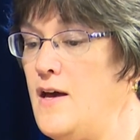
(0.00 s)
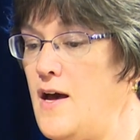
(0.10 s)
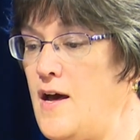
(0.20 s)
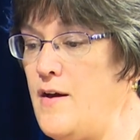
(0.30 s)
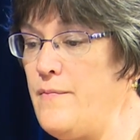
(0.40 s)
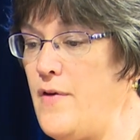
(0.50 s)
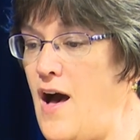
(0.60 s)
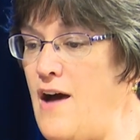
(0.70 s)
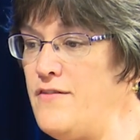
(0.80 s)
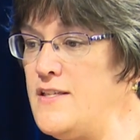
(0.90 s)

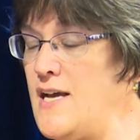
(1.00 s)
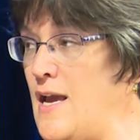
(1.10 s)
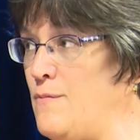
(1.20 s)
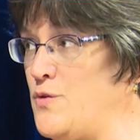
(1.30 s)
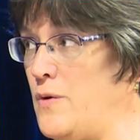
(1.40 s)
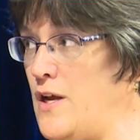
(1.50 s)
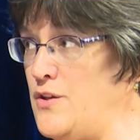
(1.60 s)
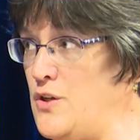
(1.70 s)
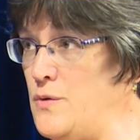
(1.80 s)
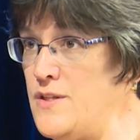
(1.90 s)
oftentimes what I'll
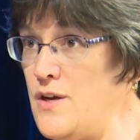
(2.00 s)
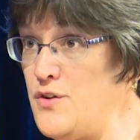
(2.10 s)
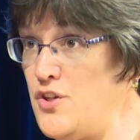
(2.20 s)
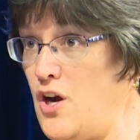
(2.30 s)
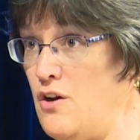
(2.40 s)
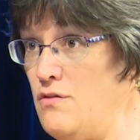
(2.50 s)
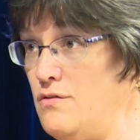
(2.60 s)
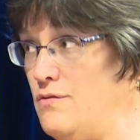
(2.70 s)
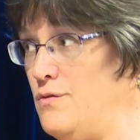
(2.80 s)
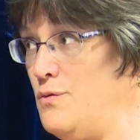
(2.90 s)
do is I'll start
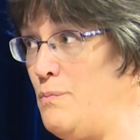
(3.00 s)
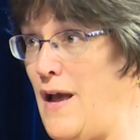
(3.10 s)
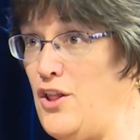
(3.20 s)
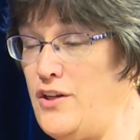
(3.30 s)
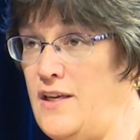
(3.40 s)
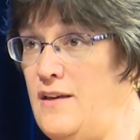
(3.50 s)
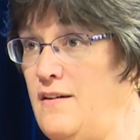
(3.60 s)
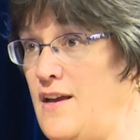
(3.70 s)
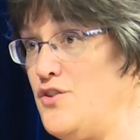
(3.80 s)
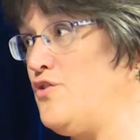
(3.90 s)
by
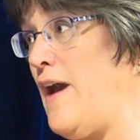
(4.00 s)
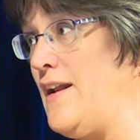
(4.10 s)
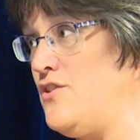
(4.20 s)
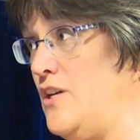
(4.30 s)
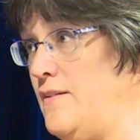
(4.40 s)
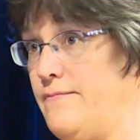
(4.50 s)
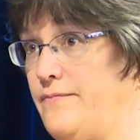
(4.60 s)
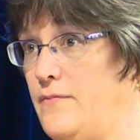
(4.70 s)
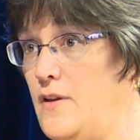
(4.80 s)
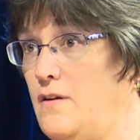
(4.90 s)
looking at strategy.
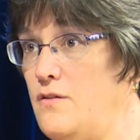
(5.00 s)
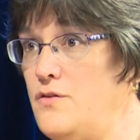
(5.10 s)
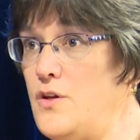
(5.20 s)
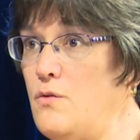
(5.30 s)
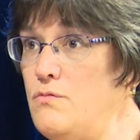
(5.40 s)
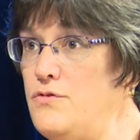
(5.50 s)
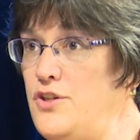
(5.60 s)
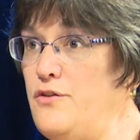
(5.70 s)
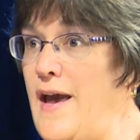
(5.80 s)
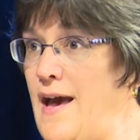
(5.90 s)
So
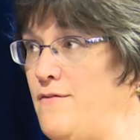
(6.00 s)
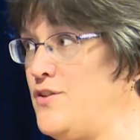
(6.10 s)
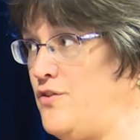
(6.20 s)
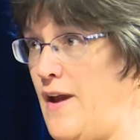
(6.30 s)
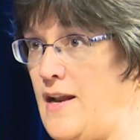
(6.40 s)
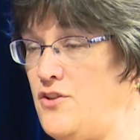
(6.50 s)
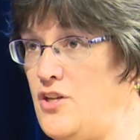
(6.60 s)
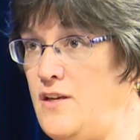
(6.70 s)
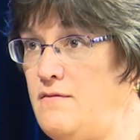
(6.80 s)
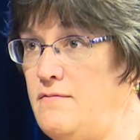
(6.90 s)
do you have a
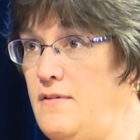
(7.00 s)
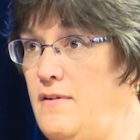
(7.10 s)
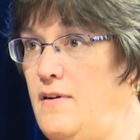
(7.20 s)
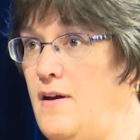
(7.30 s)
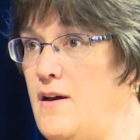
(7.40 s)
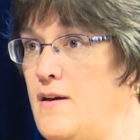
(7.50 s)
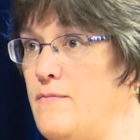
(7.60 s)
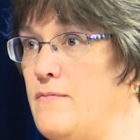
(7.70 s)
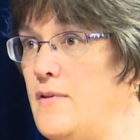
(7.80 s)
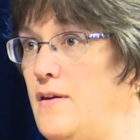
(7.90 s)
strategy?
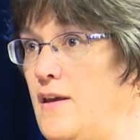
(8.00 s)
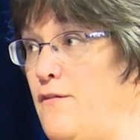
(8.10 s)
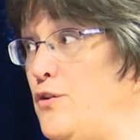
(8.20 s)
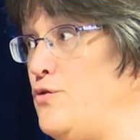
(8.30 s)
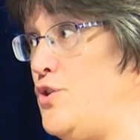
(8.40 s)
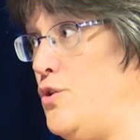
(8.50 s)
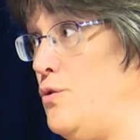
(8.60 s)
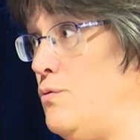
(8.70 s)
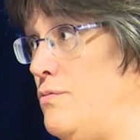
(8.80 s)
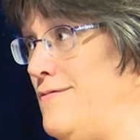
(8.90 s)
If you
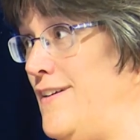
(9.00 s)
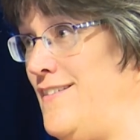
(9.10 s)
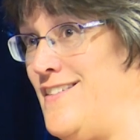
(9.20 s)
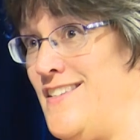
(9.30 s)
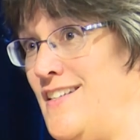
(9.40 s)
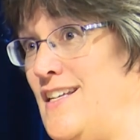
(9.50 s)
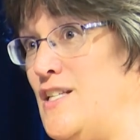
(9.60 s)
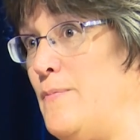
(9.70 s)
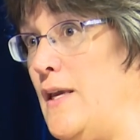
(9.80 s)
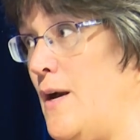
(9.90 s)
do, does it need
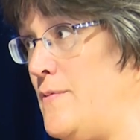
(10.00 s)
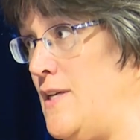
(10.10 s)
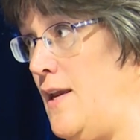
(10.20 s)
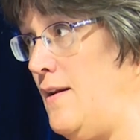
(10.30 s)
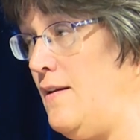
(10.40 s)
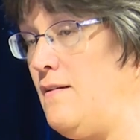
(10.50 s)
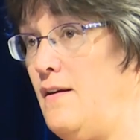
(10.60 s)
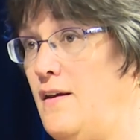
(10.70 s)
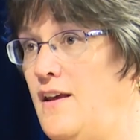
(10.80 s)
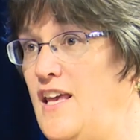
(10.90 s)
to be updated?
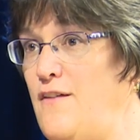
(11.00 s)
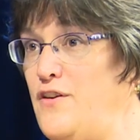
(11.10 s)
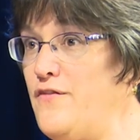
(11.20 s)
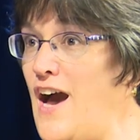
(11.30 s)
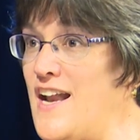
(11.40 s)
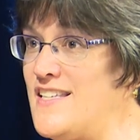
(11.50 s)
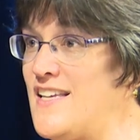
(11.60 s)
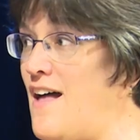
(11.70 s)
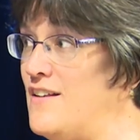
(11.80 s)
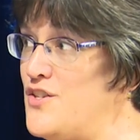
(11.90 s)
If you've got a
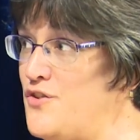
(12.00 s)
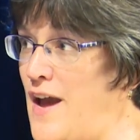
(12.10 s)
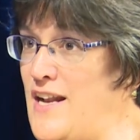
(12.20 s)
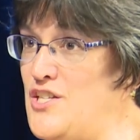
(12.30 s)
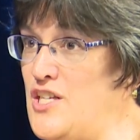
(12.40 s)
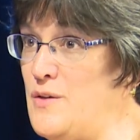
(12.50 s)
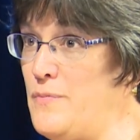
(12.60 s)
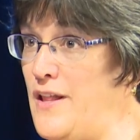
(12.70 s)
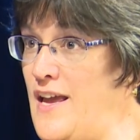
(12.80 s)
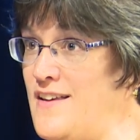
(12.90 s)
solid strategy
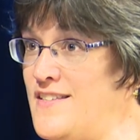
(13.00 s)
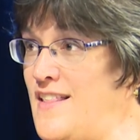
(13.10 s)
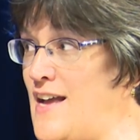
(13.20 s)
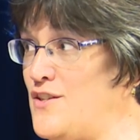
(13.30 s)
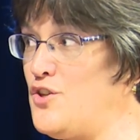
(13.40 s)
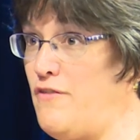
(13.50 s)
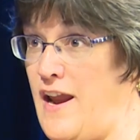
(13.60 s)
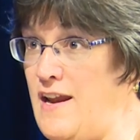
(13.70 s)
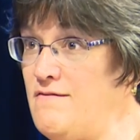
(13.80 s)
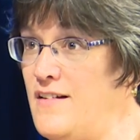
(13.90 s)
in place, that's great.